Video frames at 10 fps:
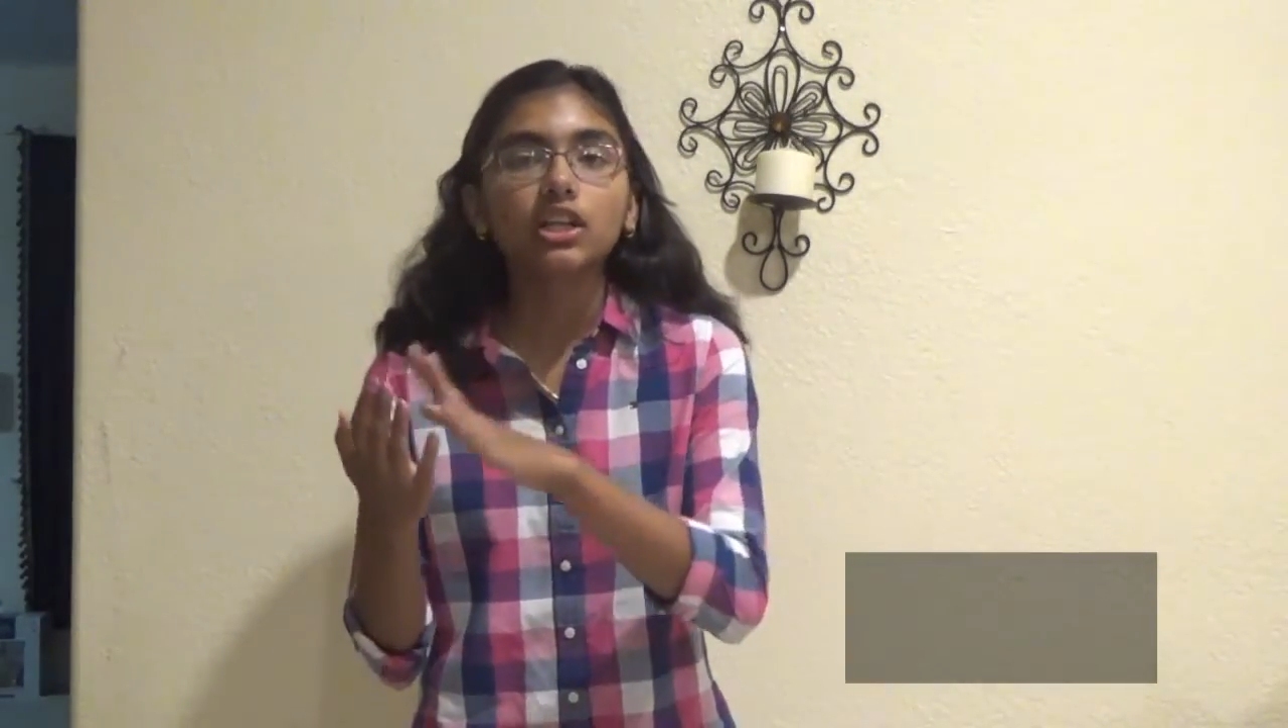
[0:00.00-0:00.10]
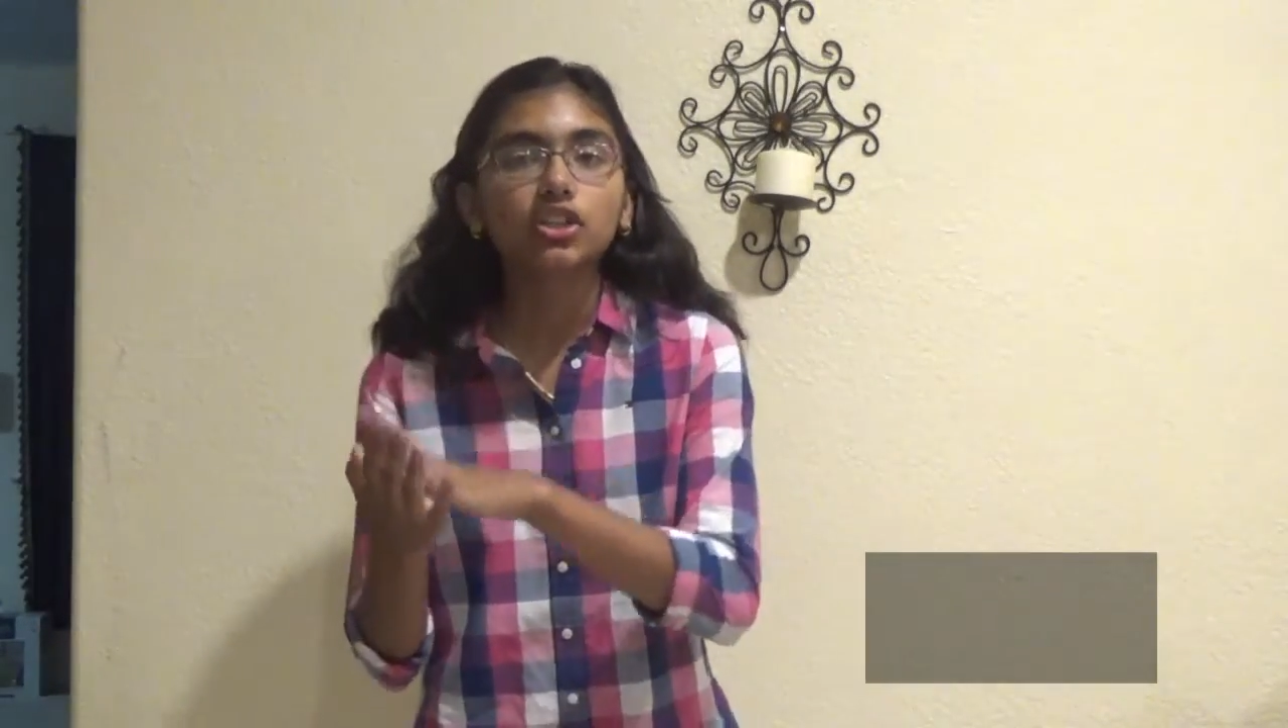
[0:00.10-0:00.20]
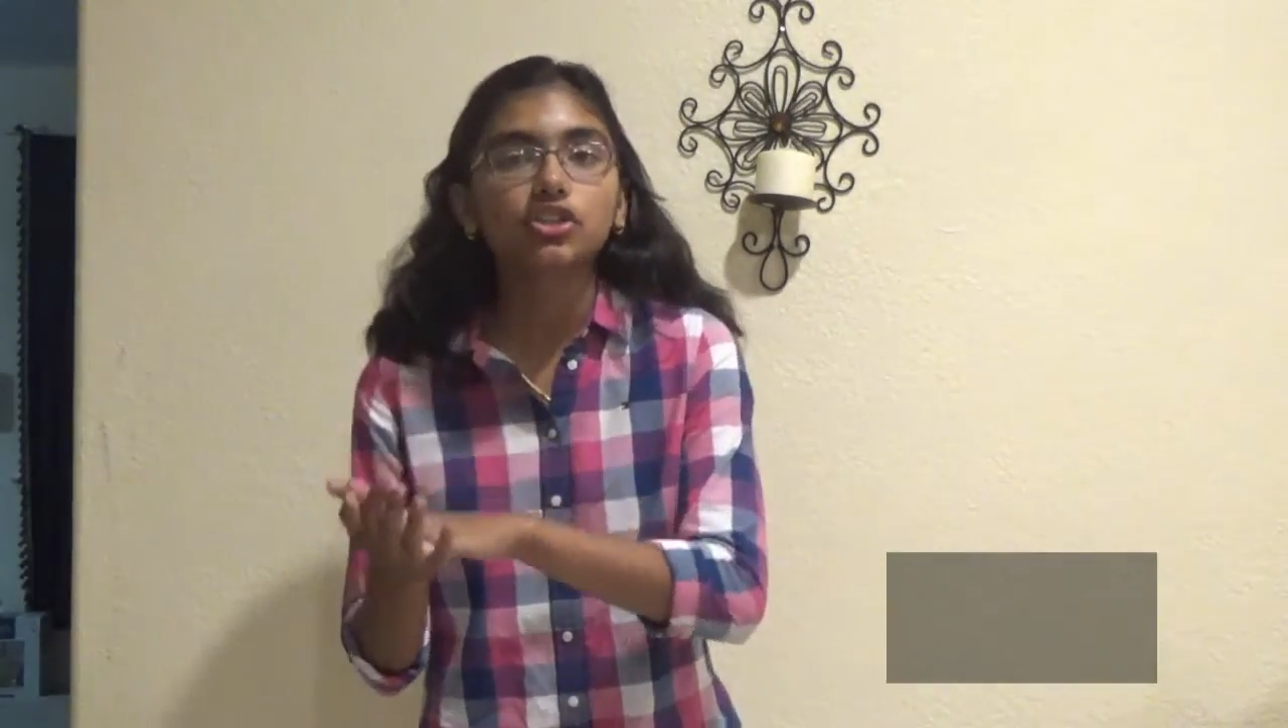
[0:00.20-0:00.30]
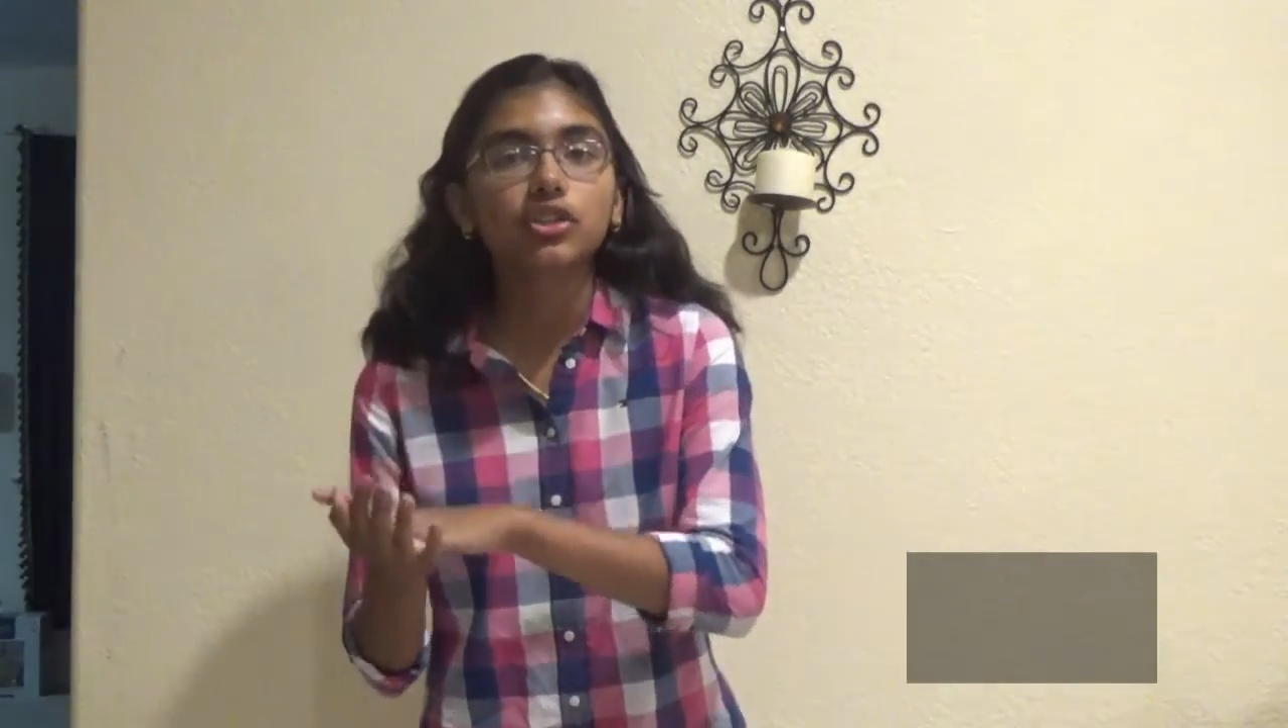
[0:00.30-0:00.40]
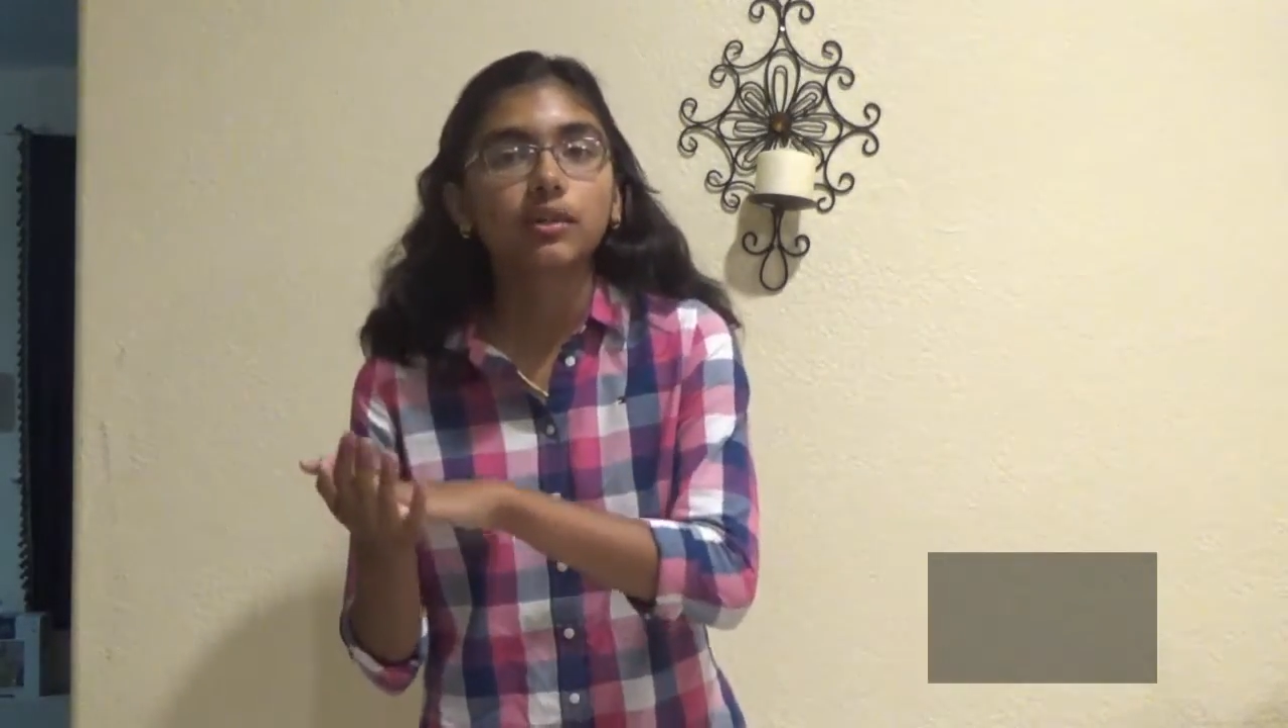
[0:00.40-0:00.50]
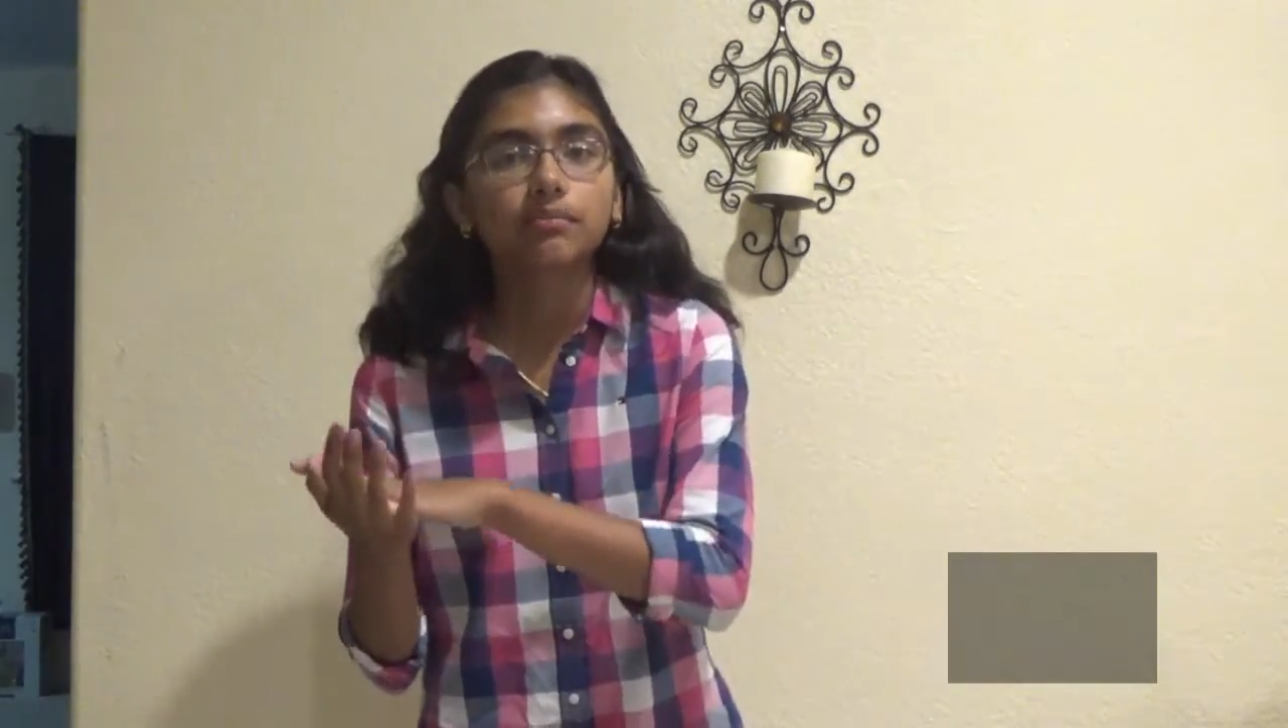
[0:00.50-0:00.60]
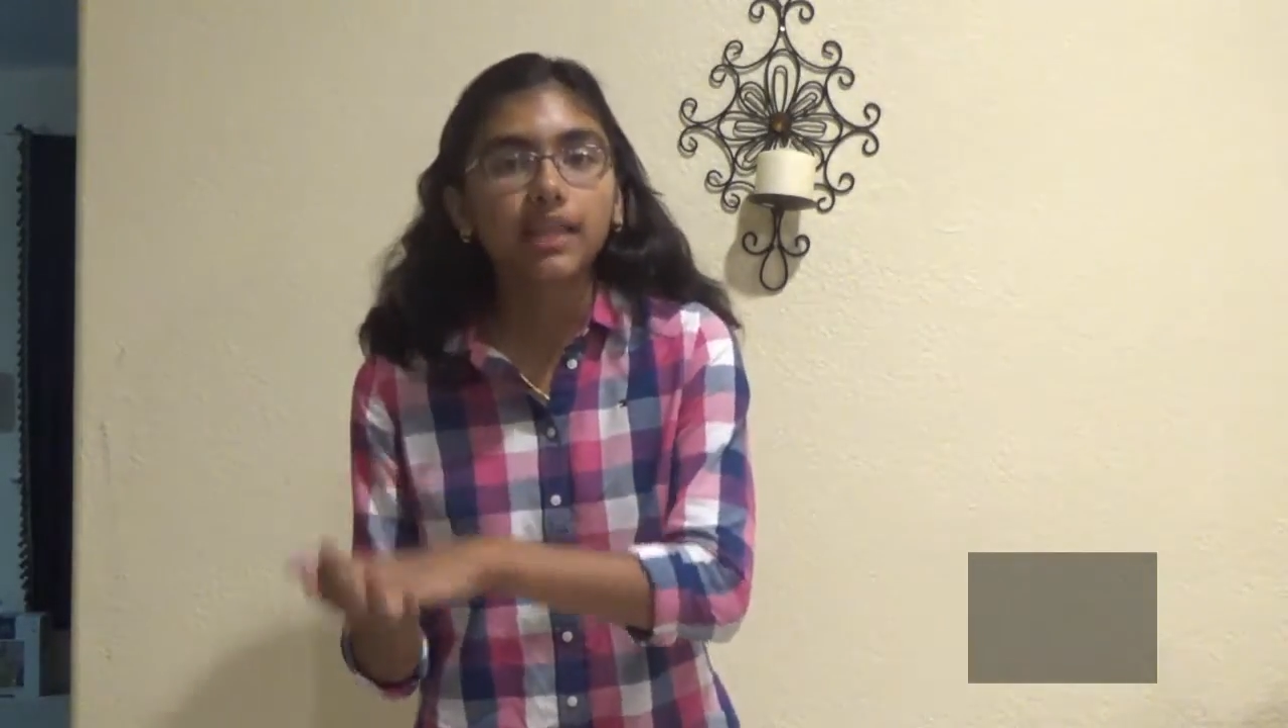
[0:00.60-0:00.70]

understood them